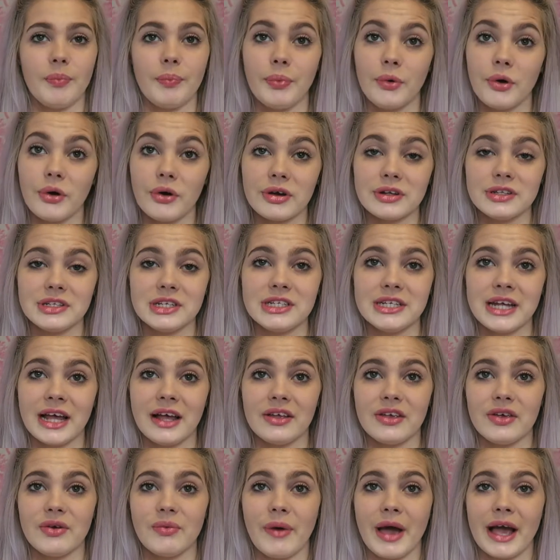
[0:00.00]
book to
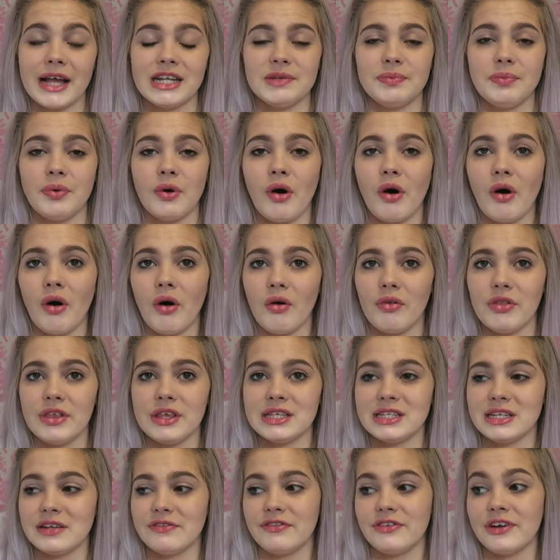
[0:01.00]
tell you where to put all
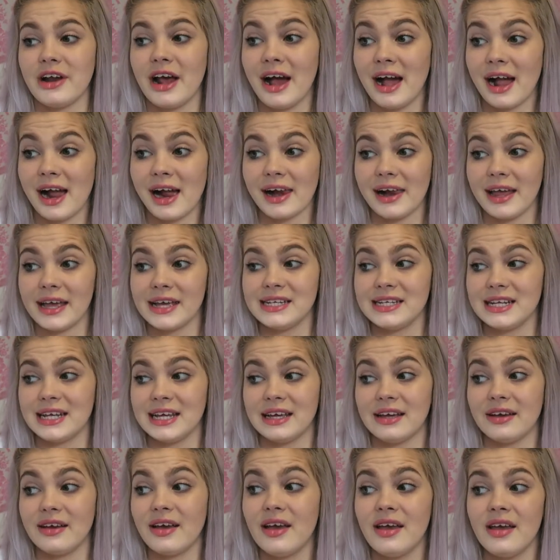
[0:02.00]
these different
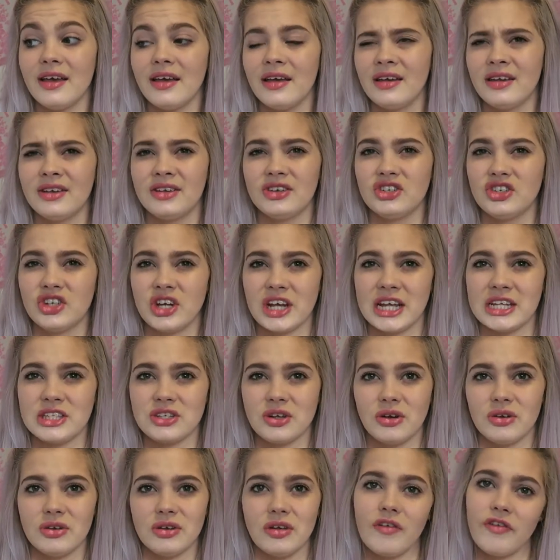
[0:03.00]
highlighting
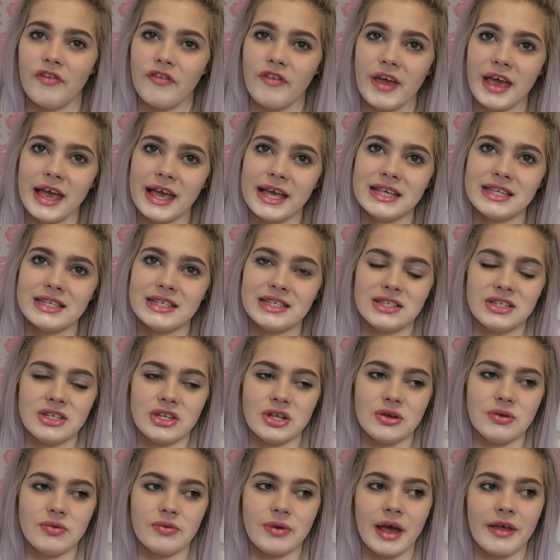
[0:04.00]
shades on your face
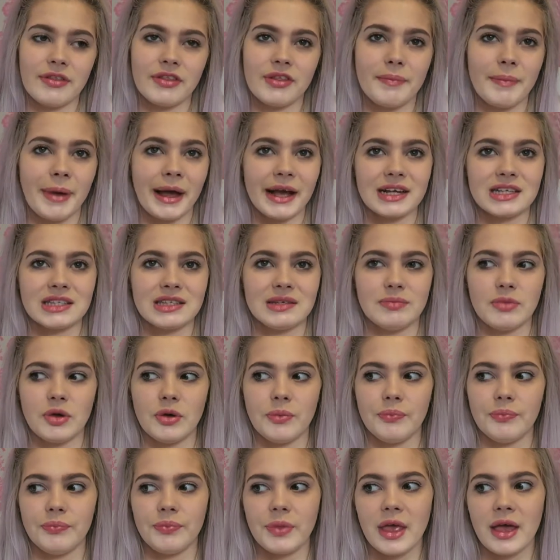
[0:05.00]
to get the
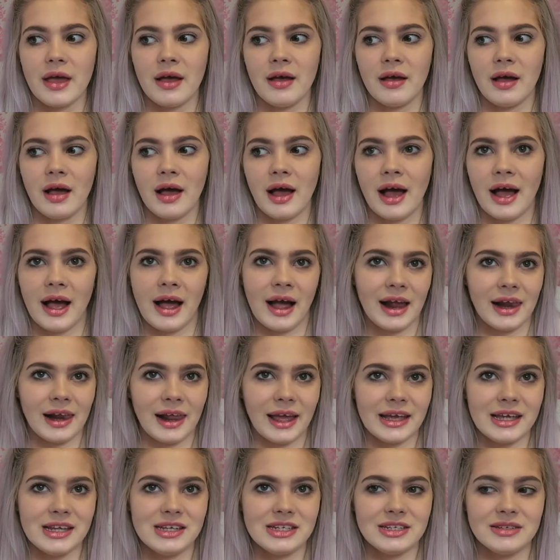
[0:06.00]
maximum
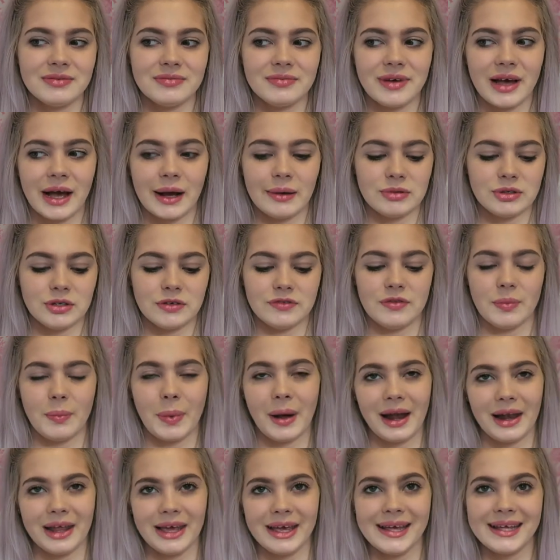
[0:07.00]
highlight out of the
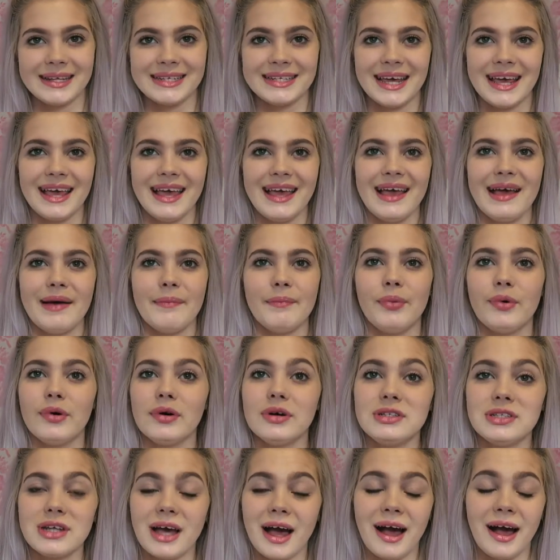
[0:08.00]
palette.
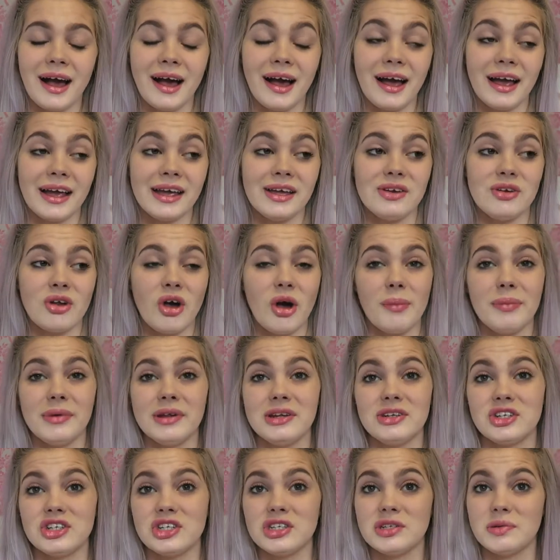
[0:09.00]
But I
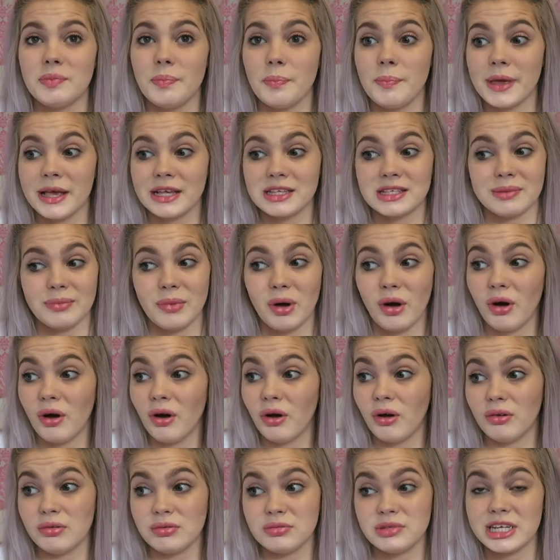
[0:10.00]
normally just mix them
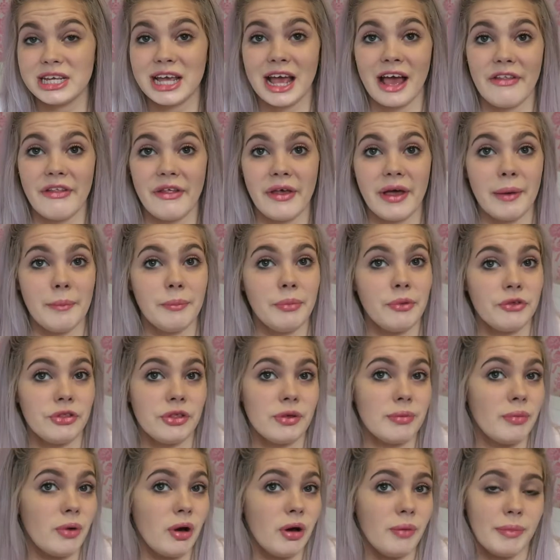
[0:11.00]
all together and put
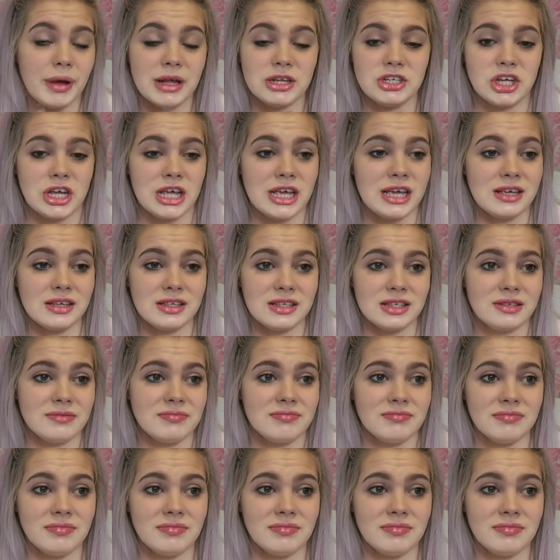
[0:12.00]
them on my cheeks,